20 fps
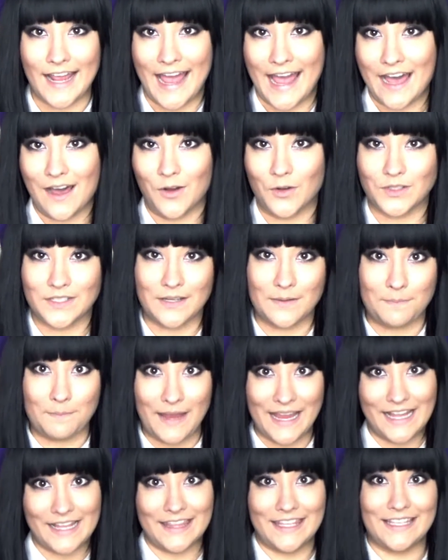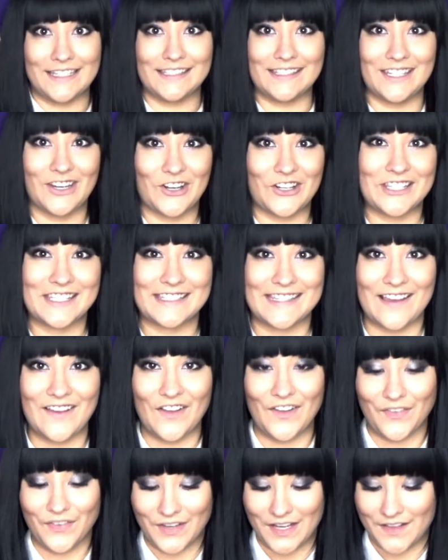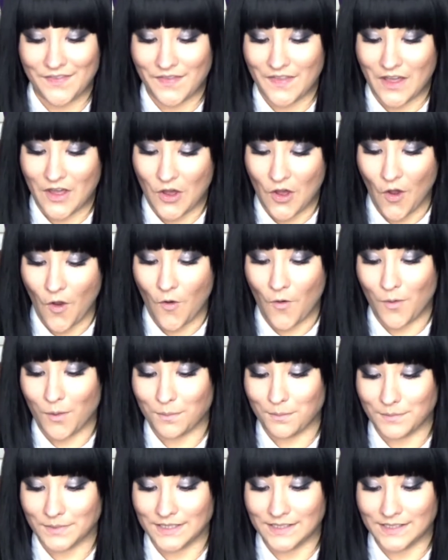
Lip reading: how to make these yourself in the home.